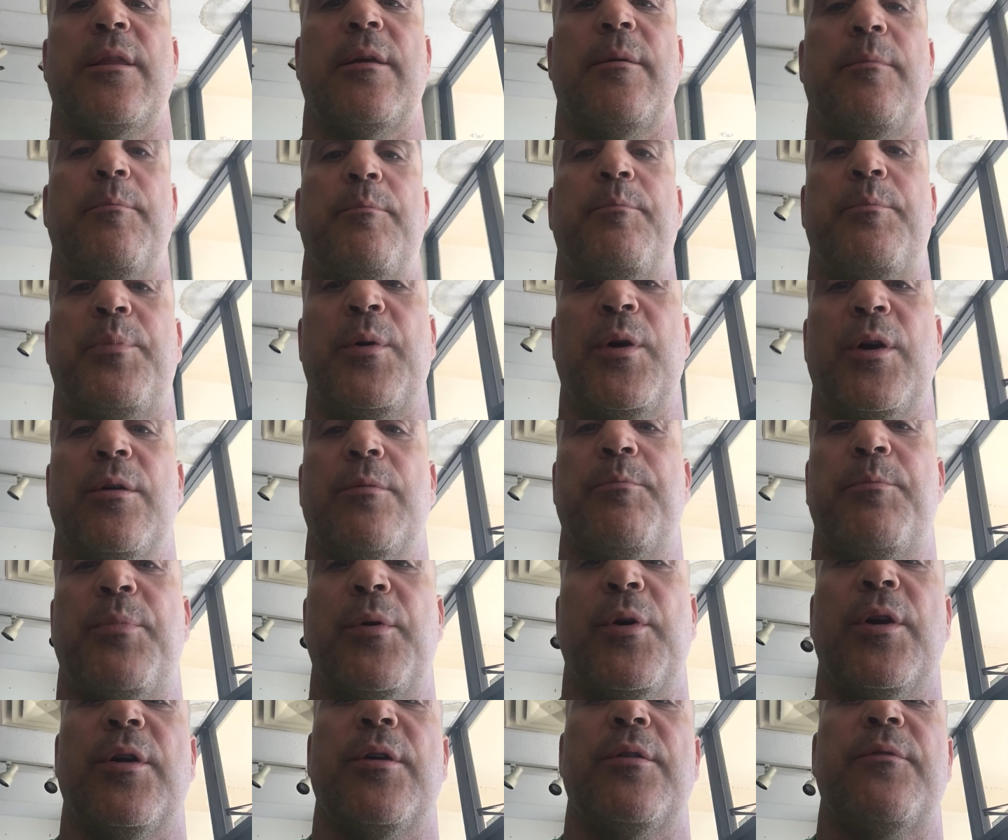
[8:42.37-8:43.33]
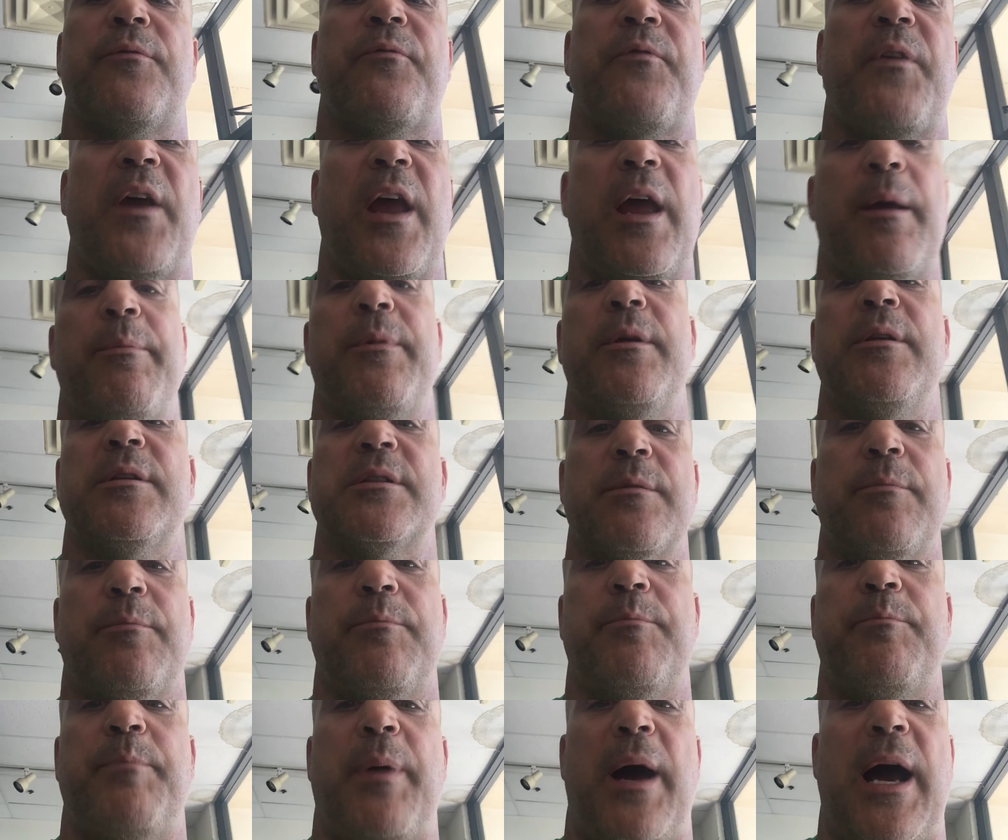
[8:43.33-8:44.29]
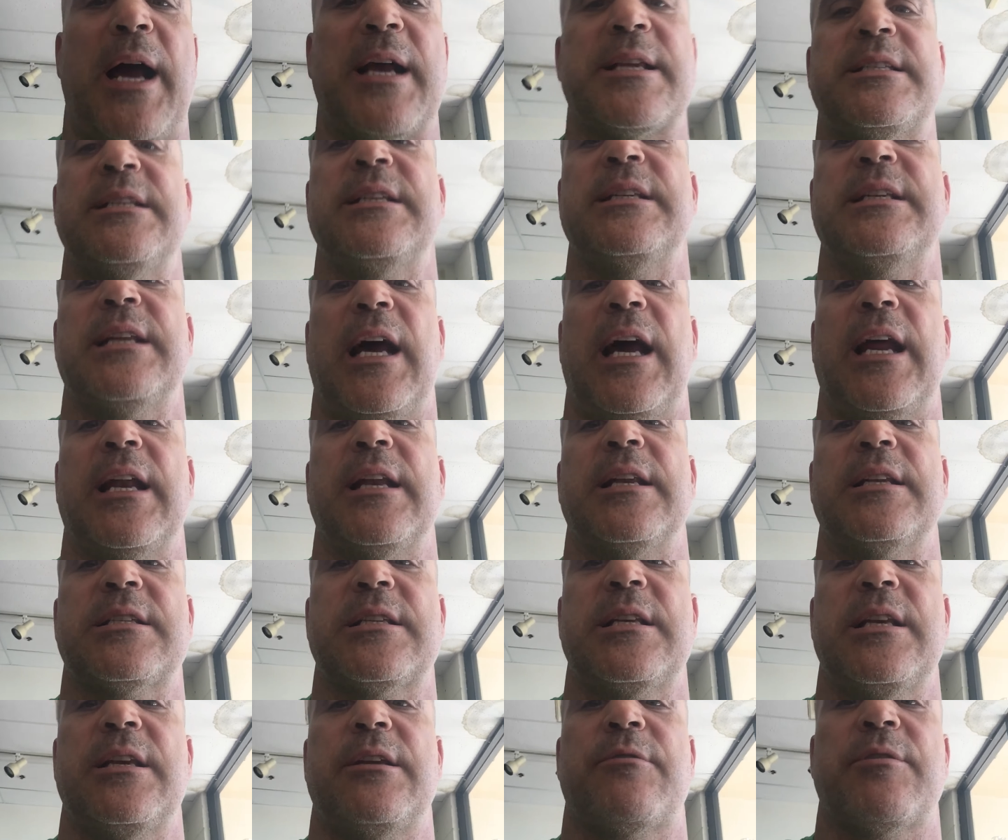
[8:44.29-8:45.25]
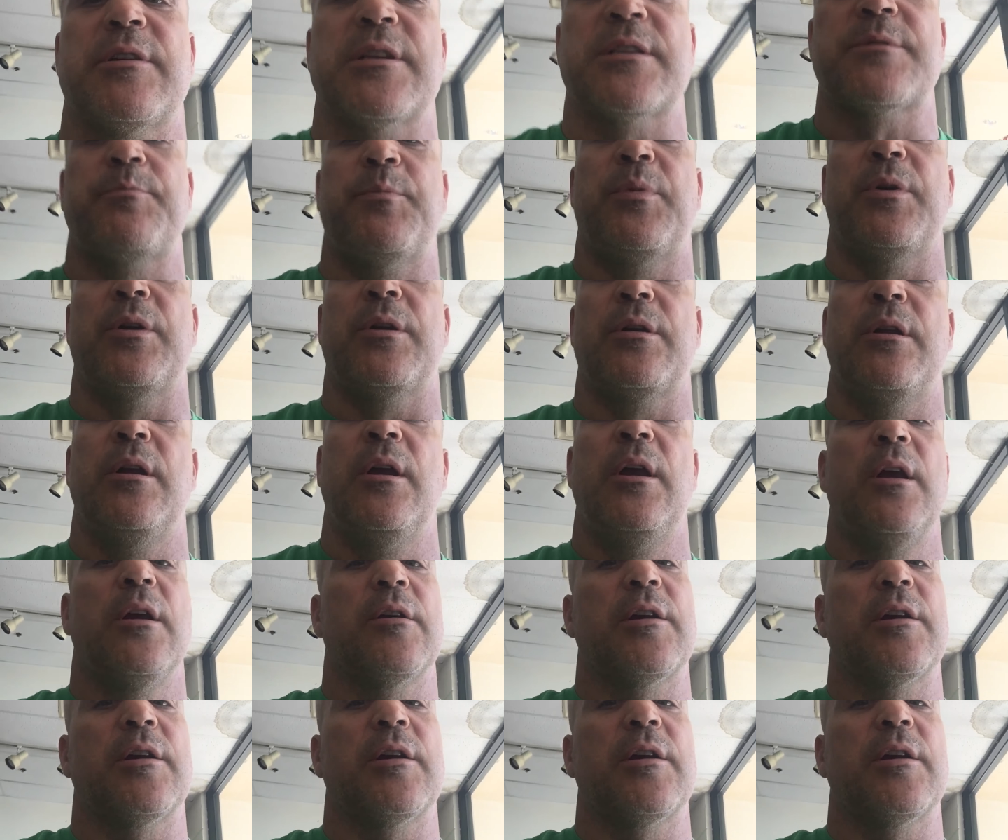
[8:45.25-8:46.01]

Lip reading: The Bird family is a boxing dynasty. Chris Bird.